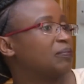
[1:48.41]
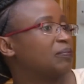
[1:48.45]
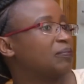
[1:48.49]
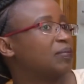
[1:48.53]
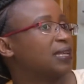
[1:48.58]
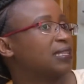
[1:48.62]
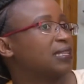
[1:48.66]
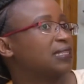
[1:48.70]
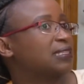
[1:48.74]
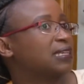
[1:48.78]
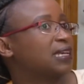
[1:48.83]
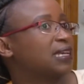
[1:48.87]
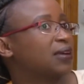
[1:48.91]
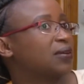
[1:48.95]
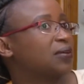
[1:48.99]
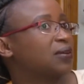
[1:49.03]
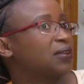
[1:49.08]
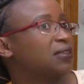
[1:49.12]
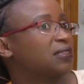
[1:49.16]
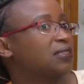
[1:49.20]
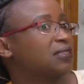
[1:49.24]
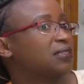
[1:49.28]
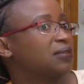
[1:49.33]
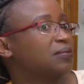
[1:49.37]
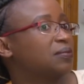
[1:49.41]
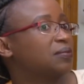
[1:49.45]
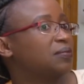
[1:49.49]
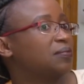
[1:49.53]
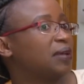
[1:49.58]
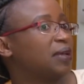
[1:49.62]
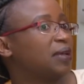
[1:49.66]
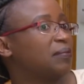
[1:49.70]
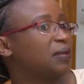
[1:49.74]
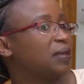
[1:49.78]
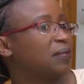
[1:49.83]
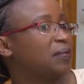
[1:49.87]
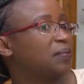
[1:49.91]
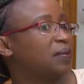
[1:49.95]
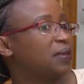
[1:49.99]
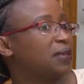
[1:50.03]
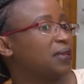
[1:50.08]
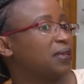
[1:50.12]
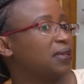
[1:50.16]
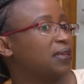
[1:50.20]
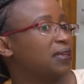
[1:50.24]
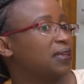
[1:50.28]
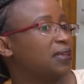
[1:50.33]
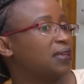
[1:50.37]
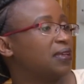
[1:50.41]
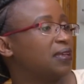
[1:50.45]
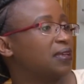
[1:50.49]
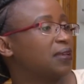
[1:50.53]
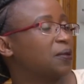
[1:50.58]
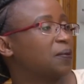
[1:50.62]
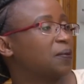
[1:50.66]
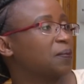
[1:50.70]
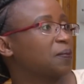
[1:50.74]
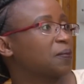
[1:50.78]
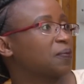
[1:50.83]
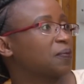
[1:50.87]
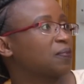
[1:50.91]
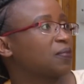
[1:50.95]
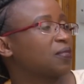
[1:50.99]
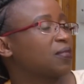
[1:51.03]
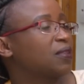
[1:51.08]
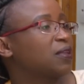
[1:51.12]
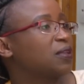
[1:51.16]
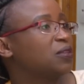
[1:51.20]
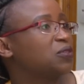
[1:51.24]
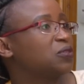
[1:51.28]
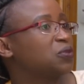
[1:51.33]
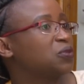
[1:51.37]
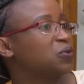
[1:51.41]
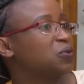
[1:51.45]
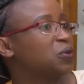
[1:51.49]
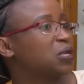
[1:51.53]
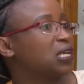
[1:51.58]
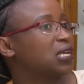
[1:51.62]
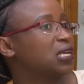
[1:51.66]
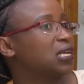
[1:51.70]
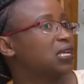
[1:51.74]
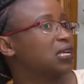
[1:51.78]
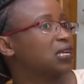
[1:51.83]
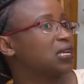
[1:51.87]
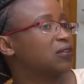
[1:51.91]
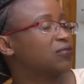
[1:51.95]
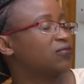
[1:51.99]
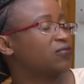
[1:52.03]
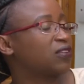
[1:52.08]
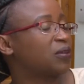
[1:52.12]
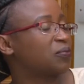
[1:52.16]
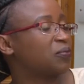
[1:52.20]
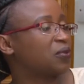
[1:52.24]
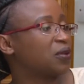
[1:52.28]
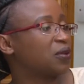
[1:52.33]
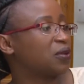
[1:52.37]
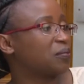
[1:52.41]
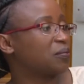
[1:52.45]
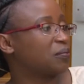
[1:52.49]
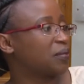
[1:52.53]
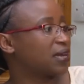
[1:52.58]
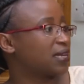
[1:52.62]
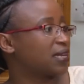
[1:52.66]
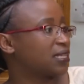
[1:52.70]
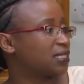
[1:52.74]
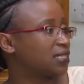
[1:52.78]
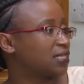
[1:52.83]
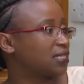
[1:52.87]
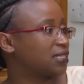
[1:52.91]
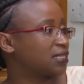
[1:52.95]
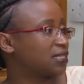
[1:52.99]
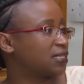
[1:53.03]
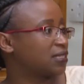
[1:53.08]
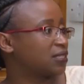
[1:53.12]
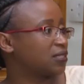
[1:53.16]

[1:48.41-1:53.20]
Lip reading: But I got my baby during February, March.